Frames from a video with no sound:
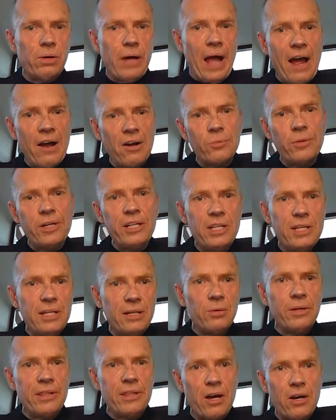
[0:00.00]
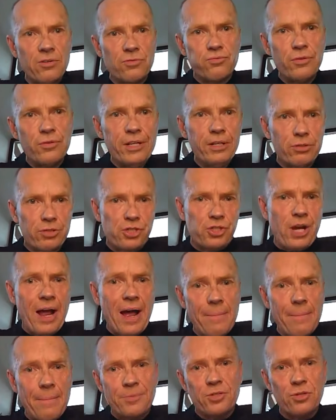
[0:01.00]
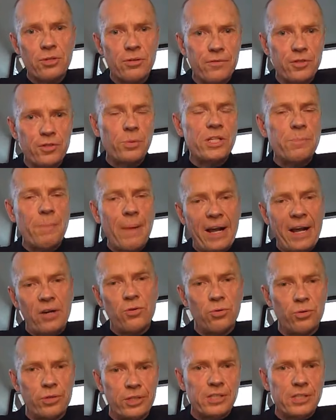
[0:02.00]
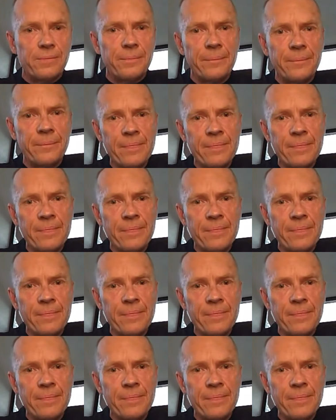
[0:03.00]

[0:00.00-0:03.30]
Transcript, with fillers: how do we deal with those real sharp sort of switchback corners?